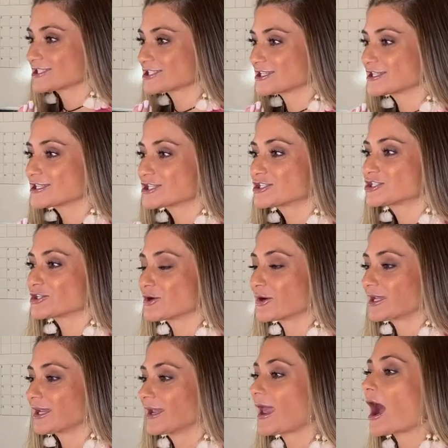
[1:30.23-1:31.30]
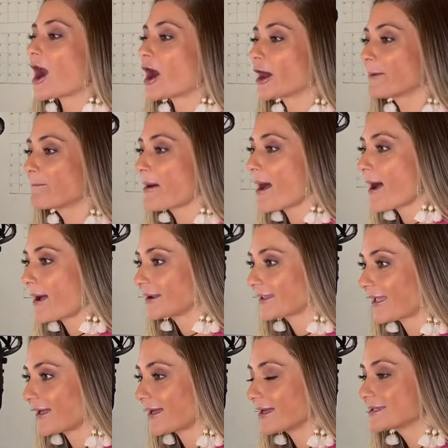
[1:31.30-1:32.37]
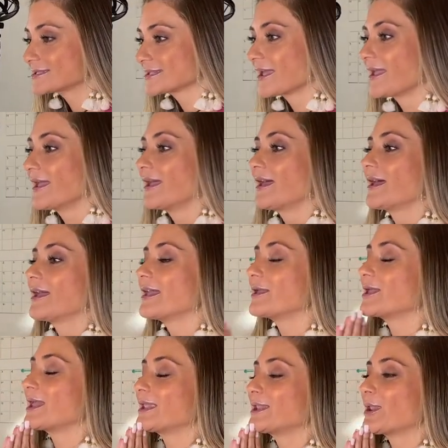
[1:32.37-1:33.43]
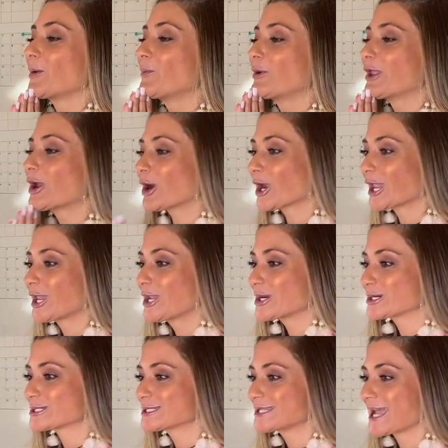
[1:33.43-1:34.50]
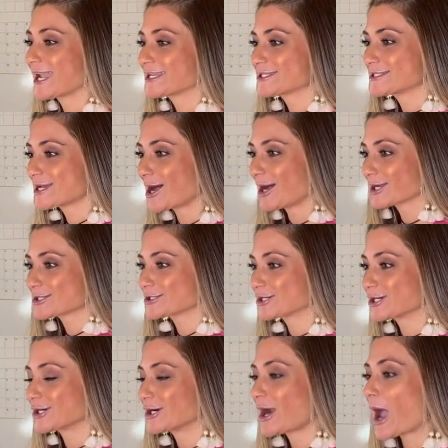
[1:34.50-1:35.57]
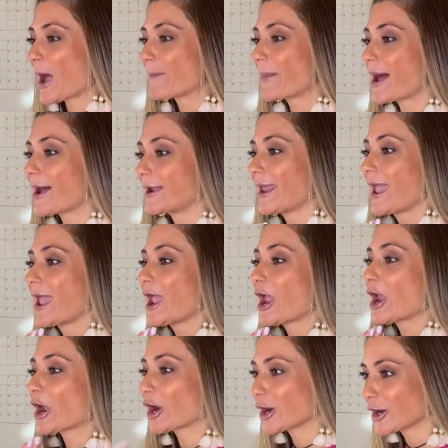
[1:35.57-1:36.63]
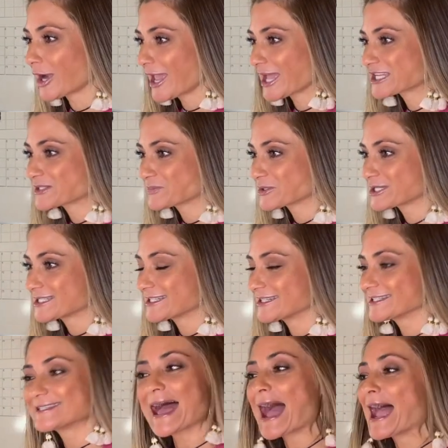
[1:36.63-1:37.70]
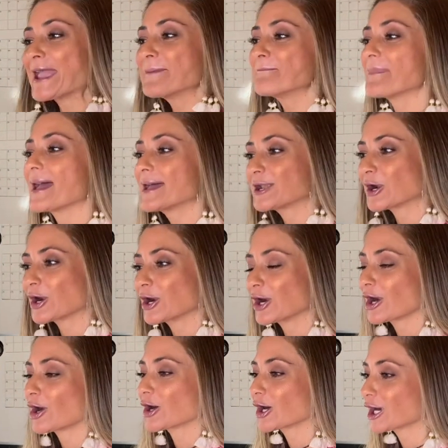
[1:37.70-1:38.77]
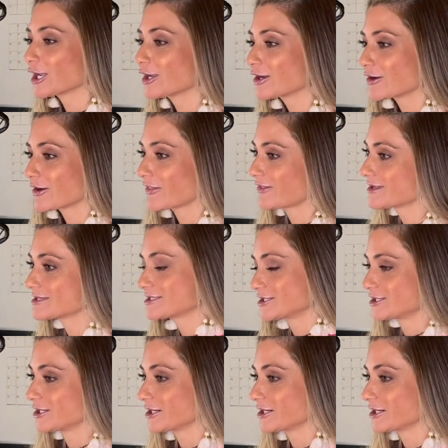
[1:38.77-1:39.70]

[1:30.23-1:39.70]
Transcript: and she's joining our podcast. And we are here today to talk to her about her expertise. I met her earlier this